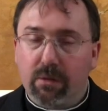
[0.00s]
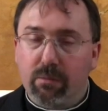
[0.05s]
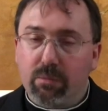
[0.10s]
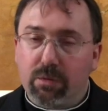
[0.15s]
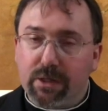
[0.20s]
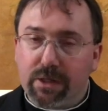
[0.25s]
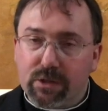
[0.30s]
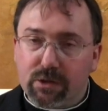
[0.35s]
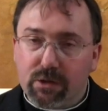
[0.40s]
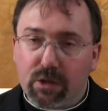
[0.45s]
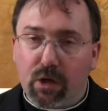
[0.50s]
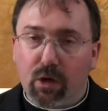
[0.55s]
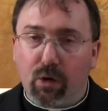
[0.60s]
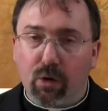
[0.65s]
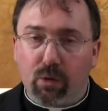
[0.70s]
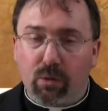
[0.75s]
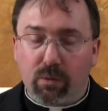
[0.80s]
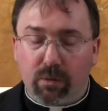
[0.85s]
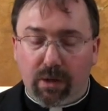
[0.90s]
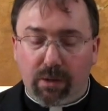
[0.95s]
Please
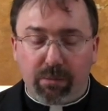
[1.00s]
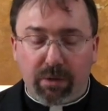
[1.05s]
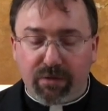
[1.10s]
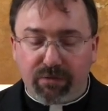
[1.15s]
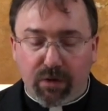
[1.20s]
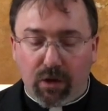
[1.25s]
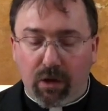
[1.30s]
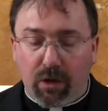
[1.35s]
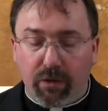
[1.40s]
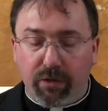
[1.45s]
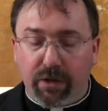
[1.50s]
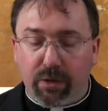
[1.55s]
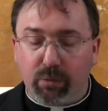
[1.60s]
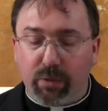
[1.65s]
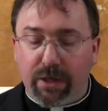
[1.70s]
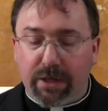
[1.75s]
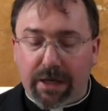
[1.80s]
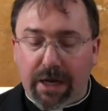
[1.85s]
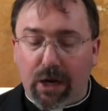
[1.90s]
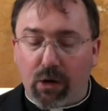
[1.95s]
know, above all, that
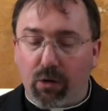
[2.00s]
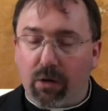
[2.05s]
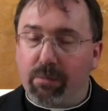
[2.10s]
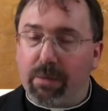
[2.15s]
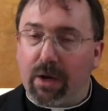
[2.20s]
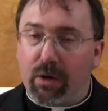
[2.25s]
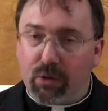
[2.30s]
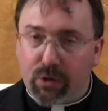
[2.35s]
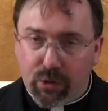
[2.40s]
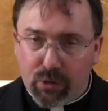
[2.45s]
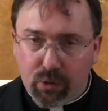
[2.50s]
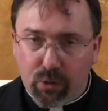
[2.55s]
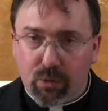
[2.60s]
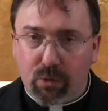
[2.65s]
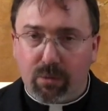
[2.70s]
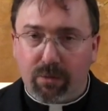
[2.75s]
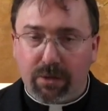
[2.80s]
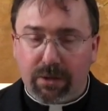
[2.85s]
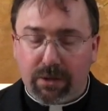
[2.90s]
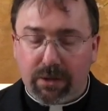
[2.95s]
we care about you,